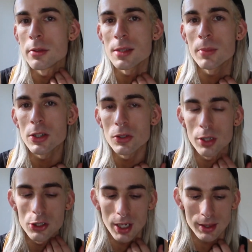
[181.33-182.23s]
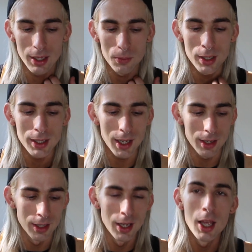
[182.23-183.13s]
so make sure you check that one
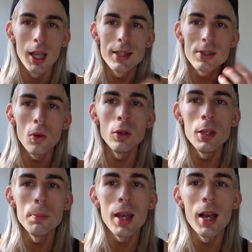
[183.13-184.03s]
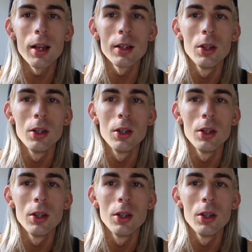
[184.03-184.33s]
out. It's all about